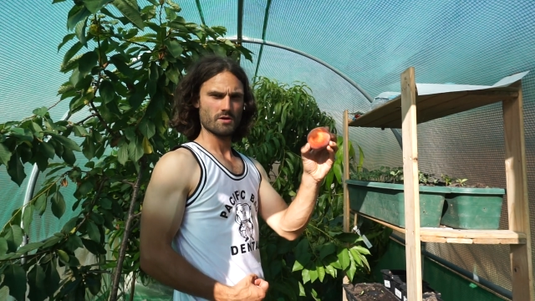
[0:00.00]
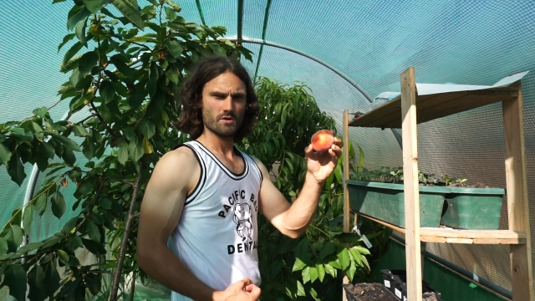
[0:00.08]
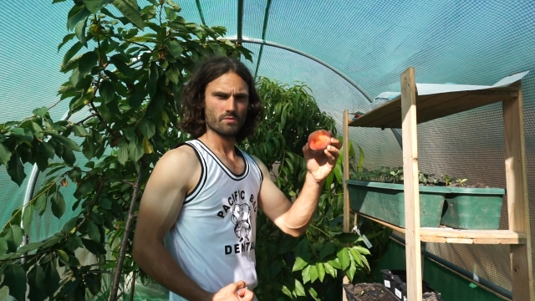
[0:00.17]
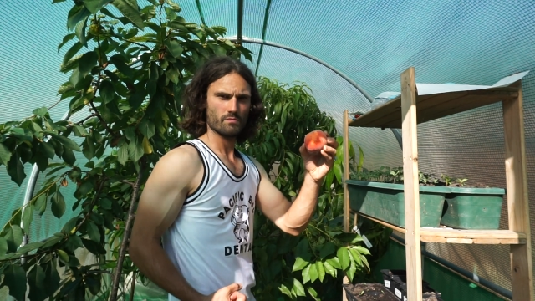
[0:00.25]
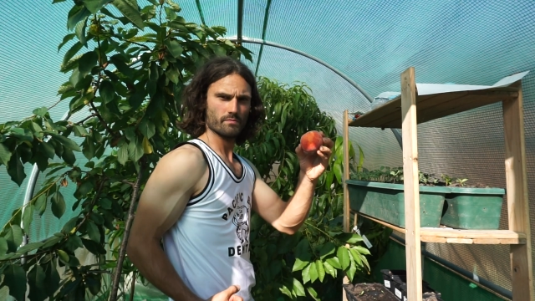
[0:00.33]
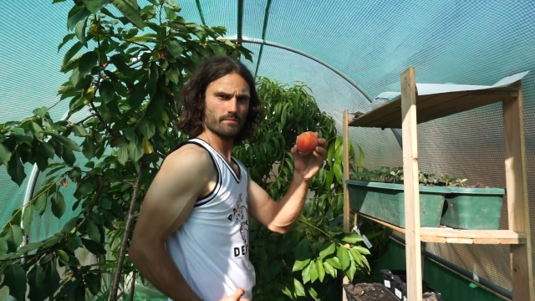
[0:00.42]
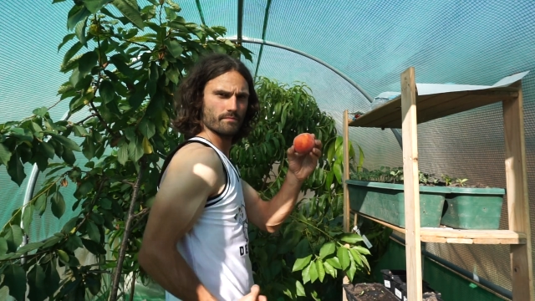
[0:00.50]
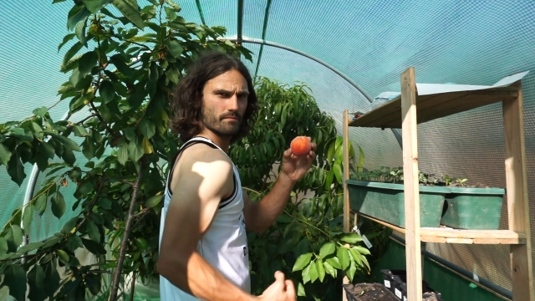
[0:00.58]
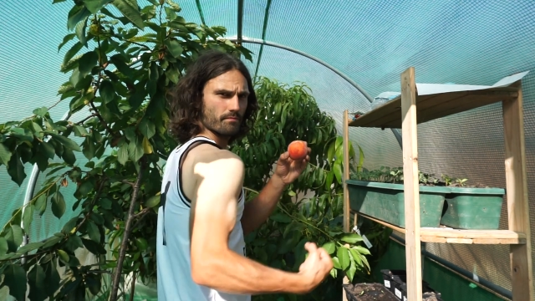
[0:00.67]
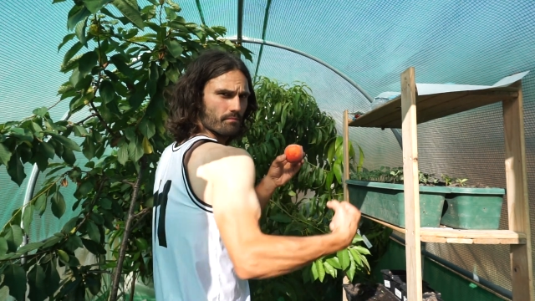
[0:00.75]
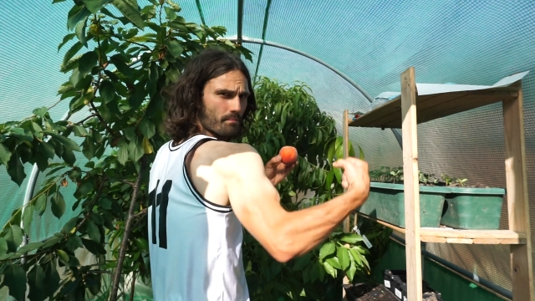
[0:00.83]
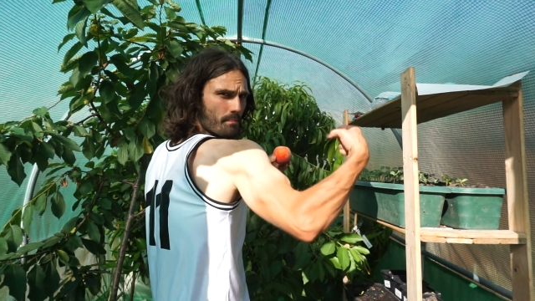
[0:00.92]

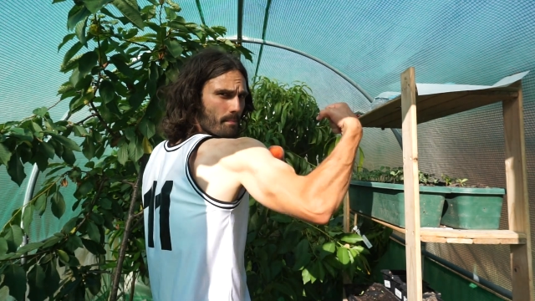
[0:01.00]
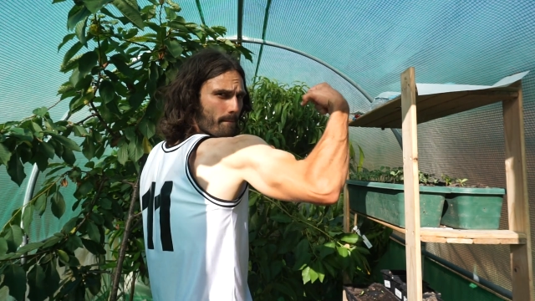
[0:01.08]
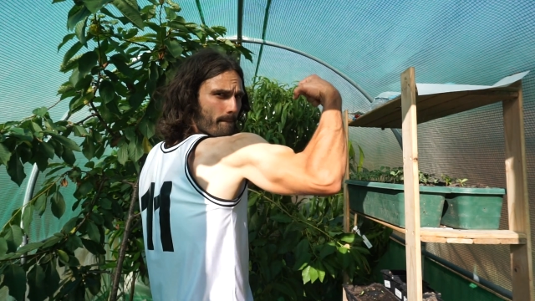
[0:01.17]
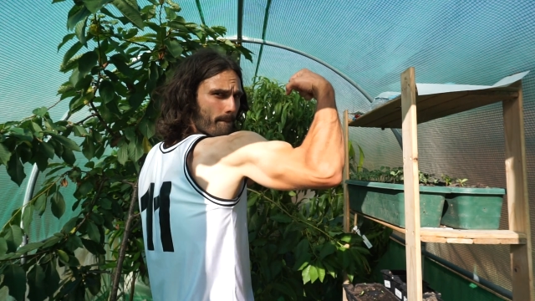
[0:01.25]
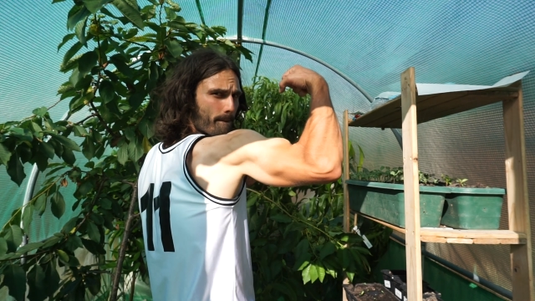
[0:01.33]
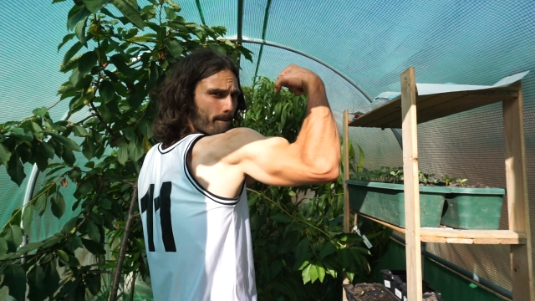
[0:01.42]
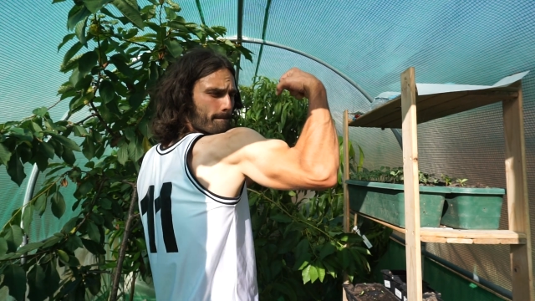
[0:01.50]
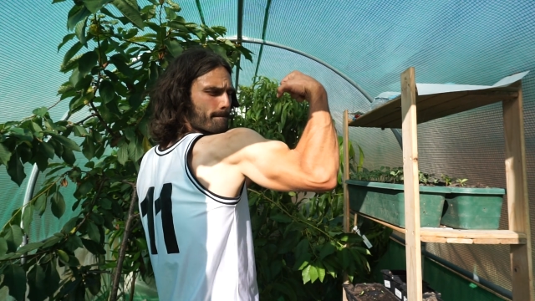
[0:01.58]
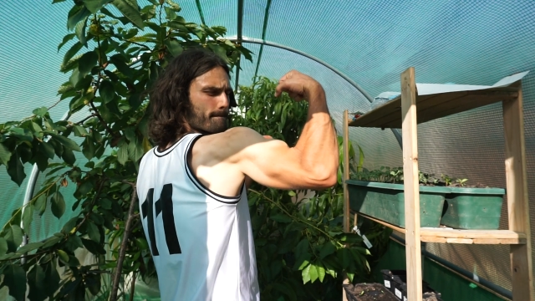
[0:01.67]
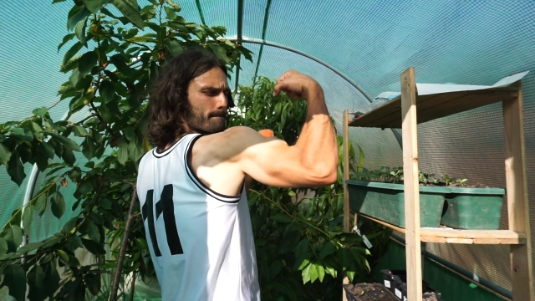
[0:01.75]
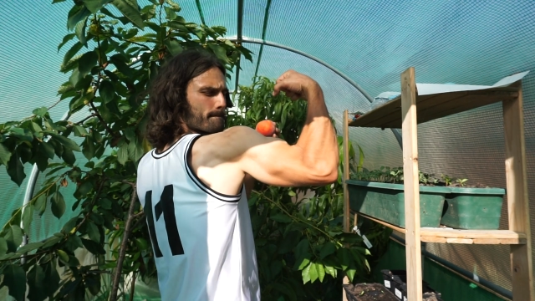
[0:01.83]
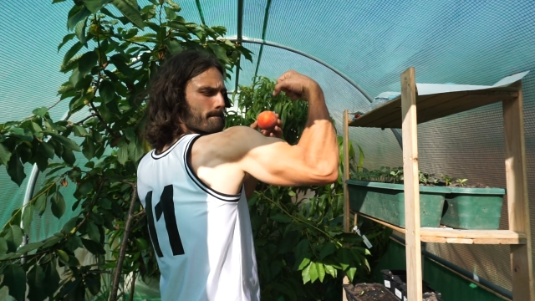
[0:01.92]

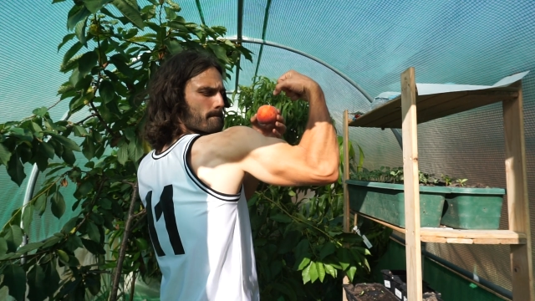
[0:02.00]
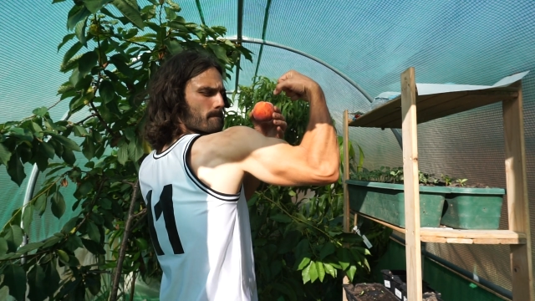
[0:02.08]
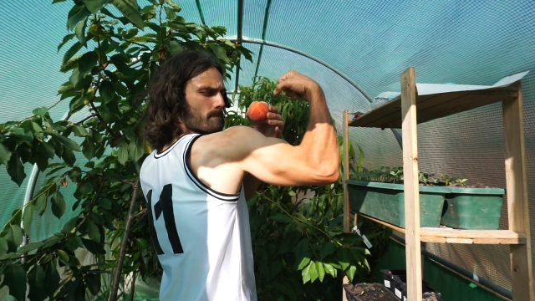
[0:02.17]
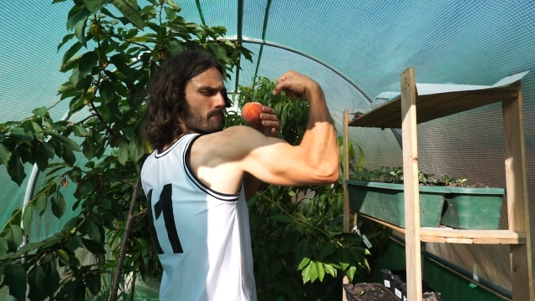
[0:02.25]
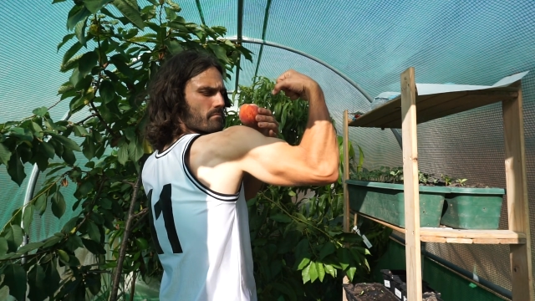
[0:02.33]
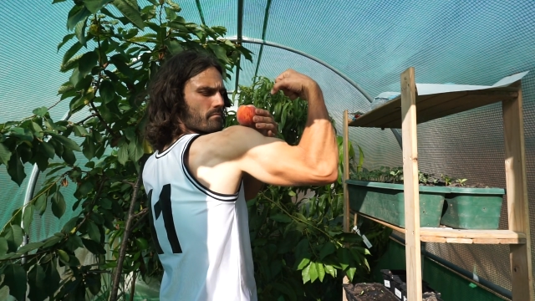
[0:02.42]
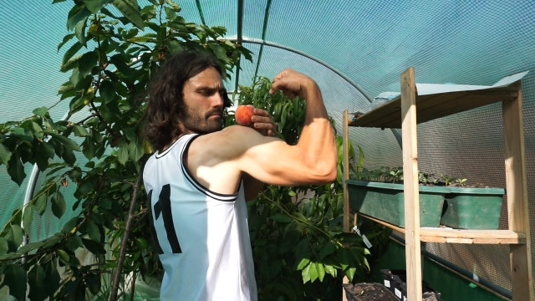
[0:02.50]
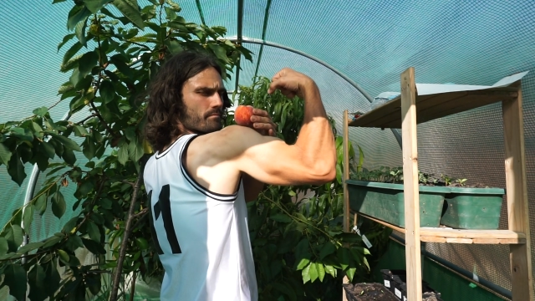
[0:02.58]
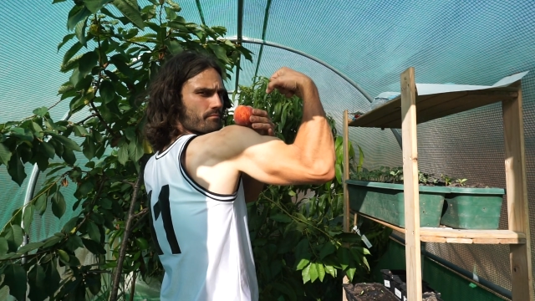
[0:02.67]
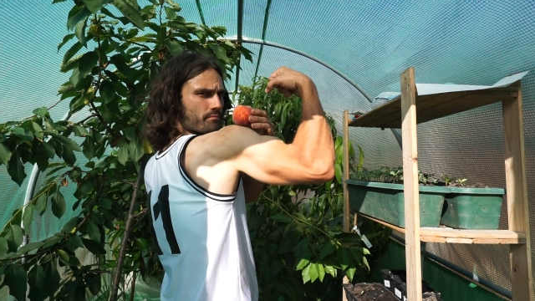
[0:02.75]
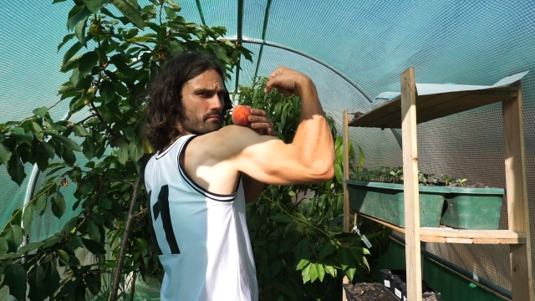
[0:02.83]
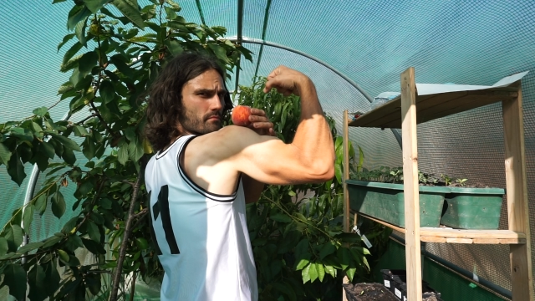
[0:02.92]

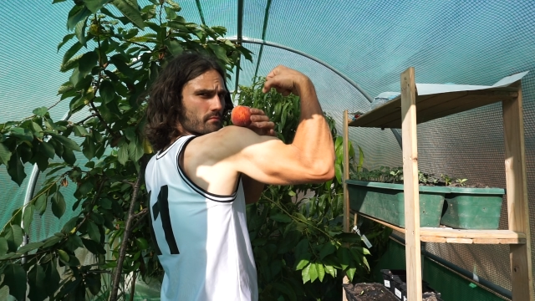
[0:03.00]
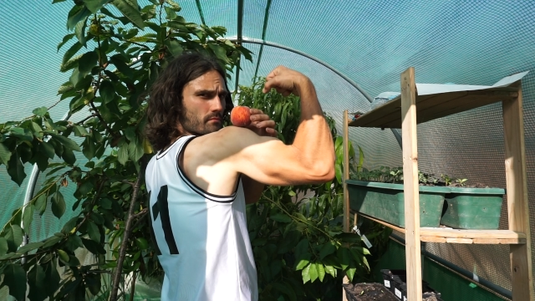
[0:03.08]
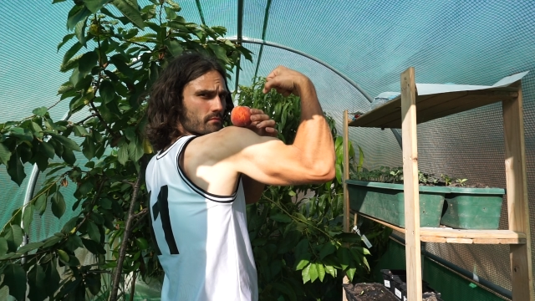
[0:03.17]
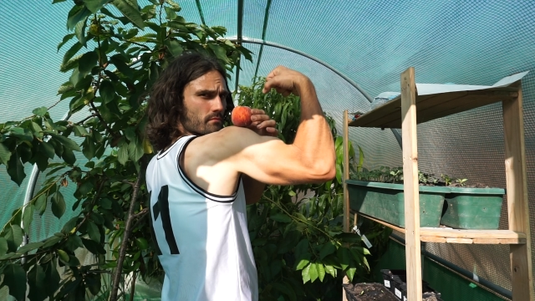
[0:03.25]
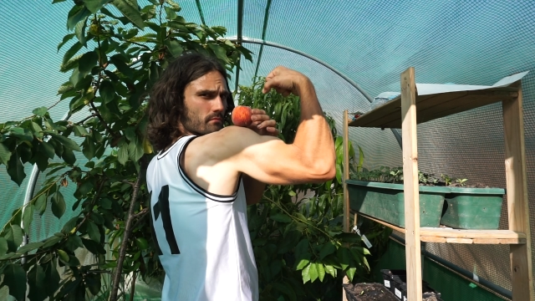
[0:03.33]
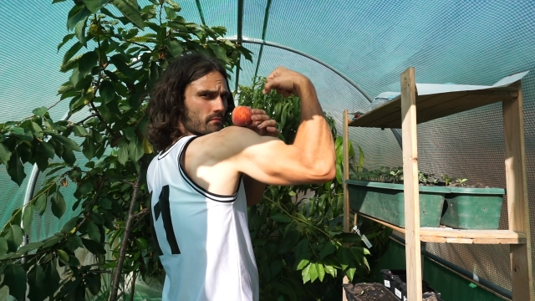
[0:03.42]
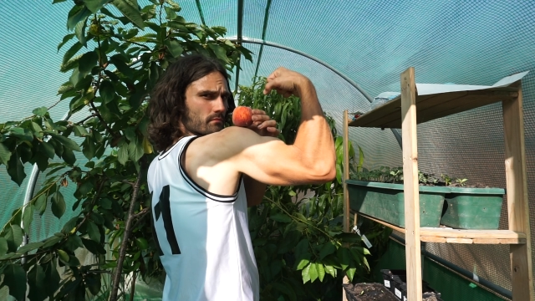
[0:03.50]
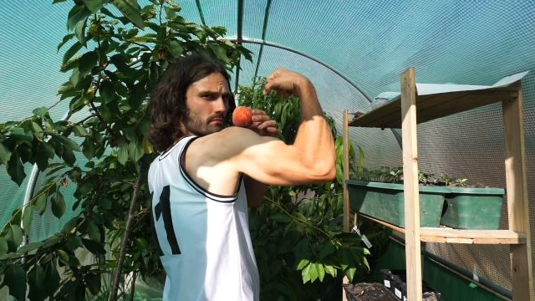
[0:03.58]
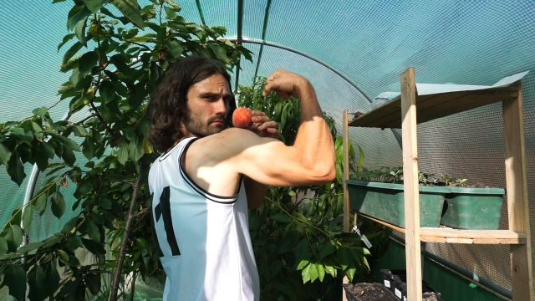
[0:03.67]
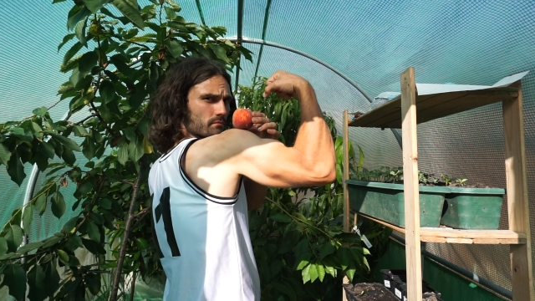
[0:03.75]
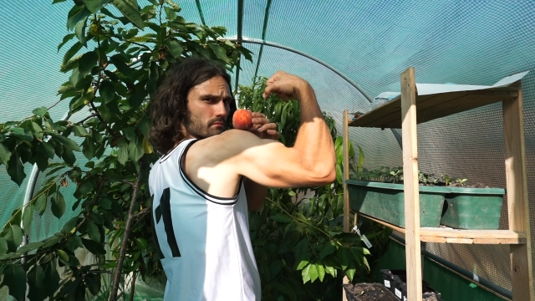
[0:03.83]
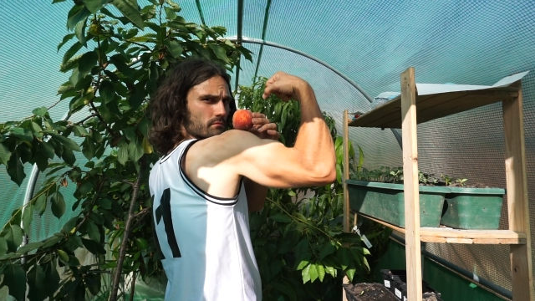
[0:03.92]

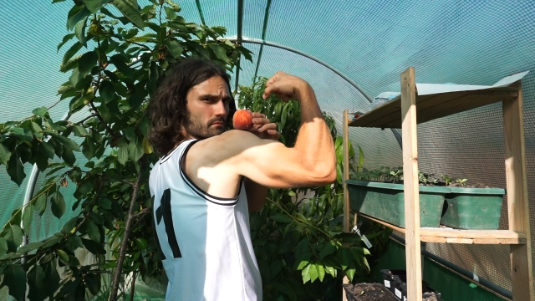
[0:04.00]
Nothing is said.